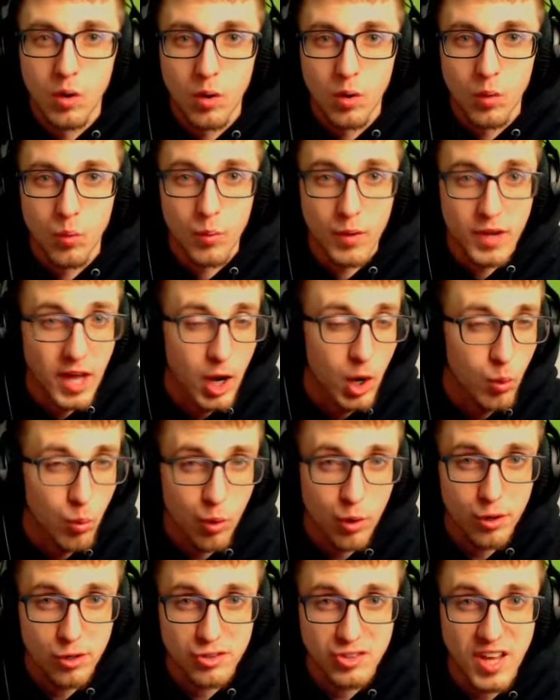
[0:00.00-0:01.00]
We got a
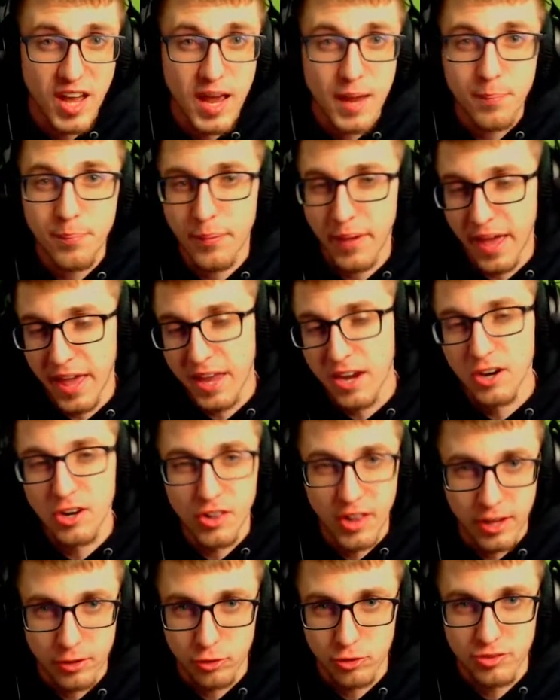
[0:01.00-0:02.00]
Water type and an
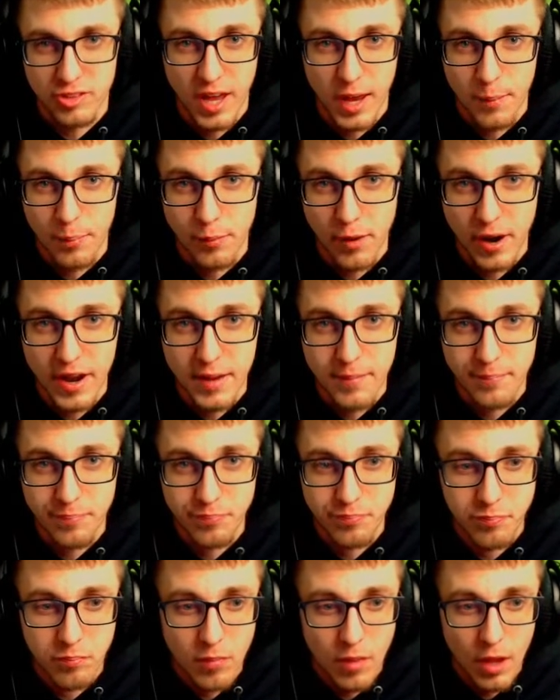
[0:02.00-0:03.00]
Electric type, right?
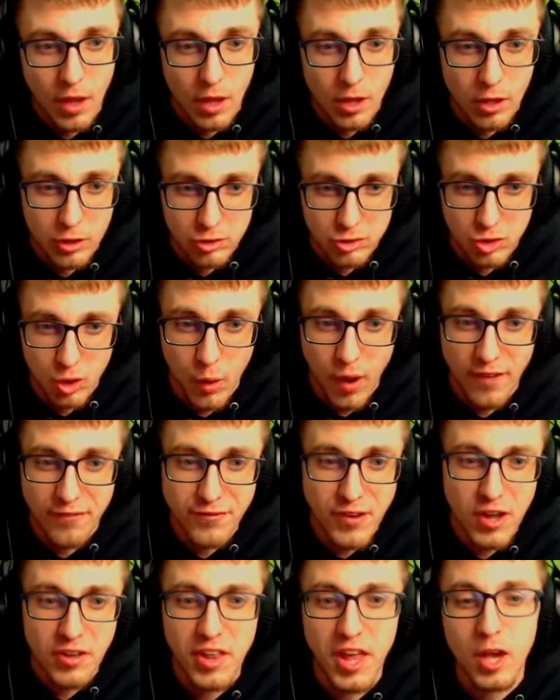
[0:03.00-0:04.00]
So I
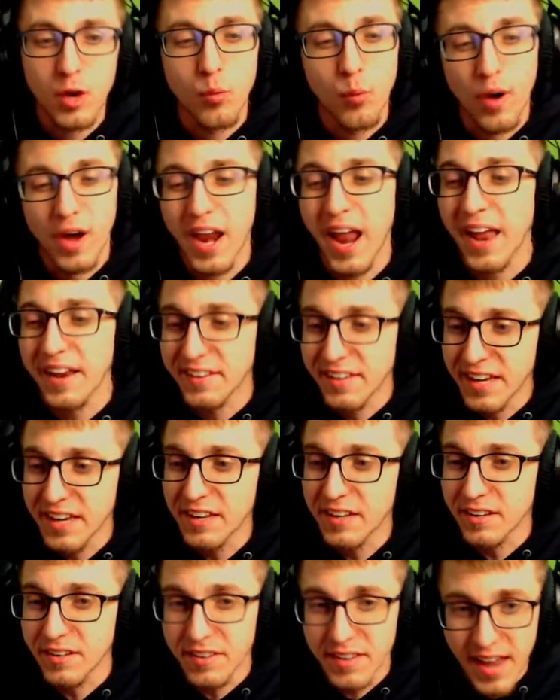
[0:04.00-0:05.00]
felt like what I
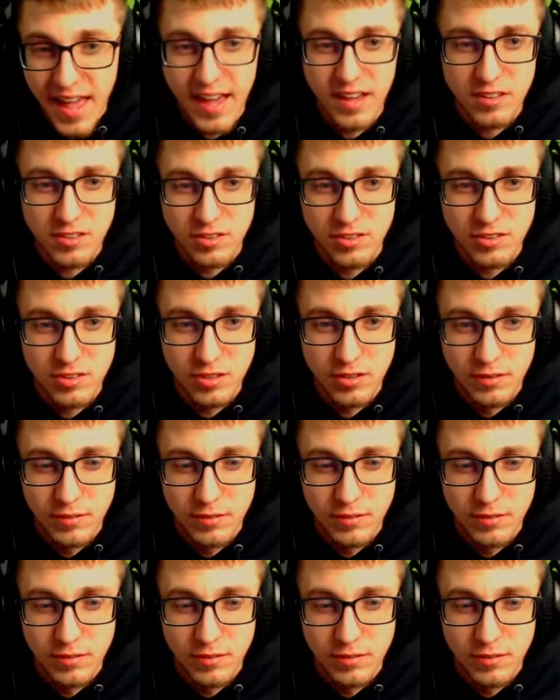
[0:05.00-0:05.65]
needed next...